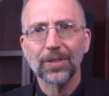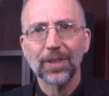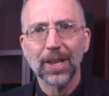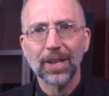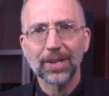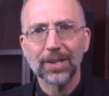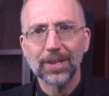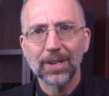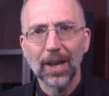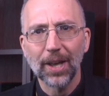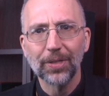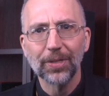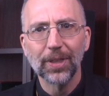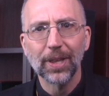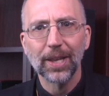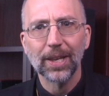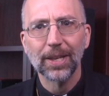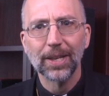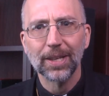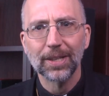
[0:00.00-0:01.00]
that
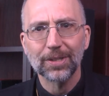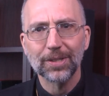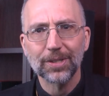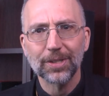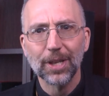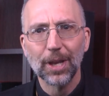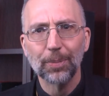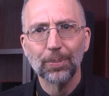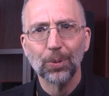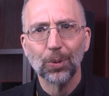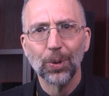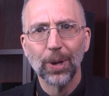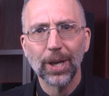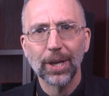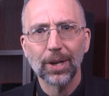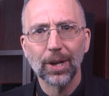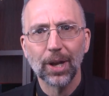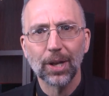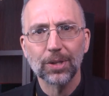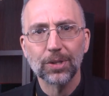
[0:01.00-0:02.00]
nothing can
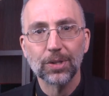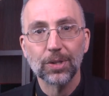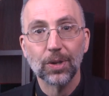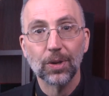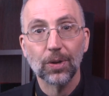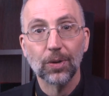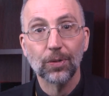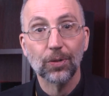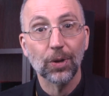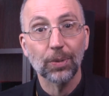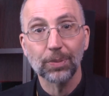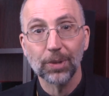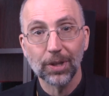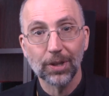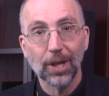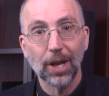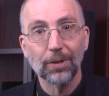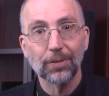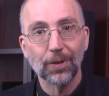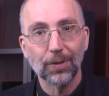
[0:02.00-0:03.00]
separate us from the
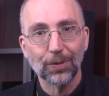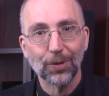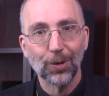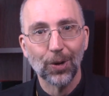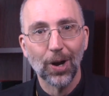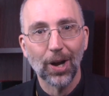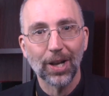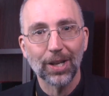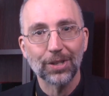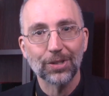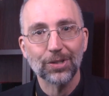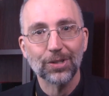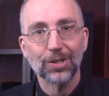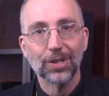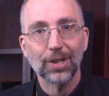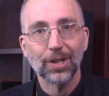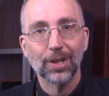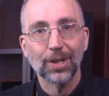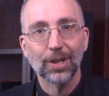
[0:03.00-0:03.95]
love of Christ.